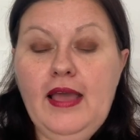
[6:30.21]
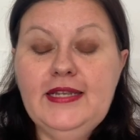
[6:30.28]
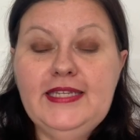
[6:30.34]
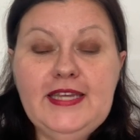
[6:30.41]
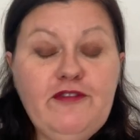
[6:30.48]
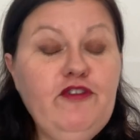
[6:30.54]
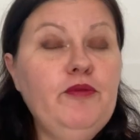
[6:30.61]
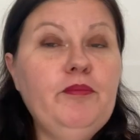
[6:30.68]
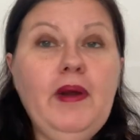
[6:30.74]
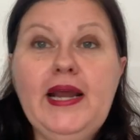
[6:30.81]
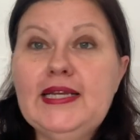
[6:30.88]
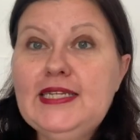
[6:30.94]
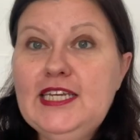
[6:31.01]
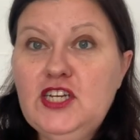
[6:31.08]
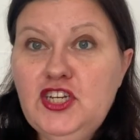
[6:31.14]
different
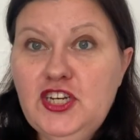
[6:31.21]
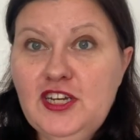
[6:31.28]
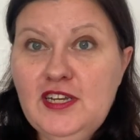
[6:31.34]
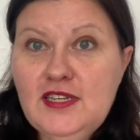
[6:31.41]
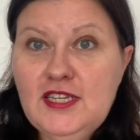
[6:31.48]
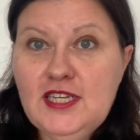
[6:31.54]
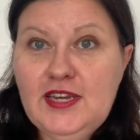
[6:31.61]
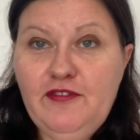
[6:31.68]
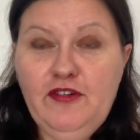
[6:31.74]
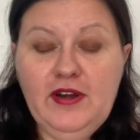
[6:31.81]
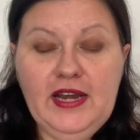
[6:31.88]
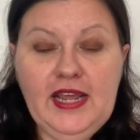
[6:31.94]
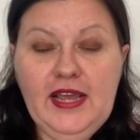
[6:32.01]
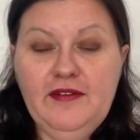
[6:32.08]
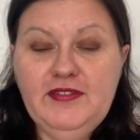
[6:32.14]
practitioners,
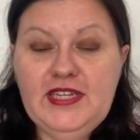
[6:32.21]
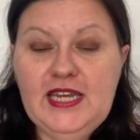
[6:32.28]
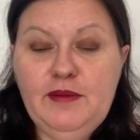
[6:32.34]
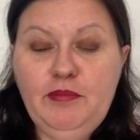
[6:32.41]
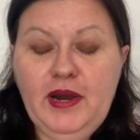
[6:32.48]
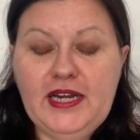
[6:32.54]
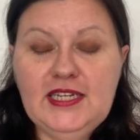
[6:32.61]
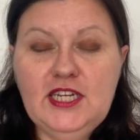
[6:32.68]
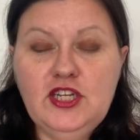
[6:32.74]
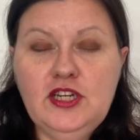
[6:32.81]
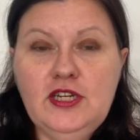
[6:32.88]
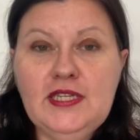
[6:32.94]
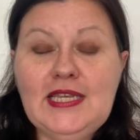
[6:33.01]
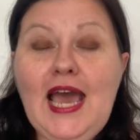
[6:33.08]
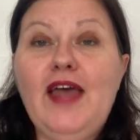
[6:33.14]
different EFT
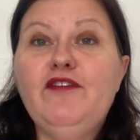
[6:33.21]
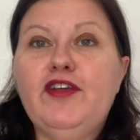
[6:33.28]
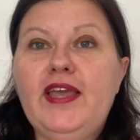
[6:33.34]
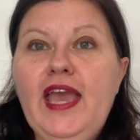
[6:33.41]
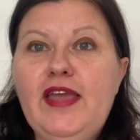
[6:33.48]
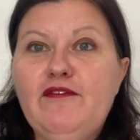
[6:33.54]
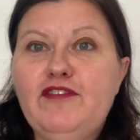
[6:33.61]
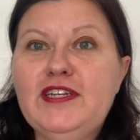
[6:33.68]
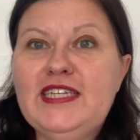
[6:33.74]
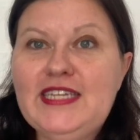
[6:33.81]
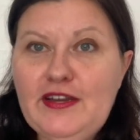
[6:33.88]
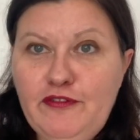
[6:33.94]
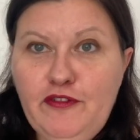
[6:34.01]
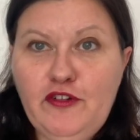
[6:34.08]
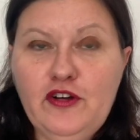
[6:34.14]
practitioners advocate for
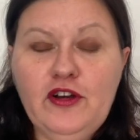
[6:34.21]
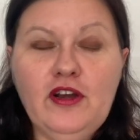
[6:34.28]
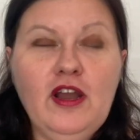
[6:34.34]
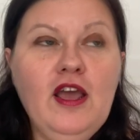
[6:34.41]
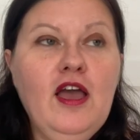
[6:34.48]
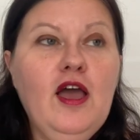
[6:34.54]
different